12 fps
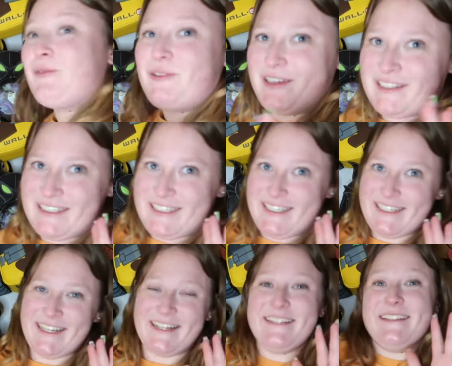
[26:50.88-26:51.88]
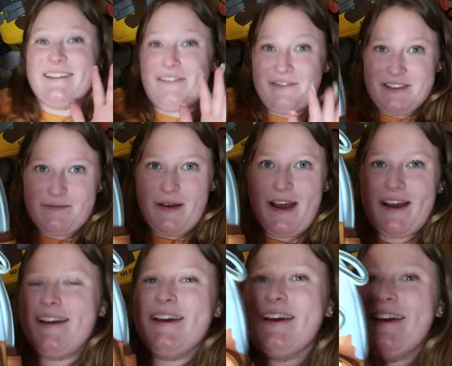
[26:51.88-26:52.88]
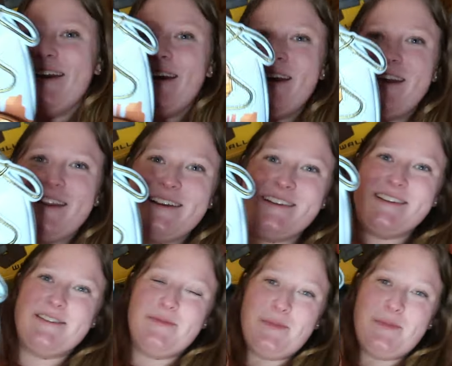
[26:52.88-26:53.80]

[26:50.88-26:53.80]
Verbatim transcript: really love this bag. It is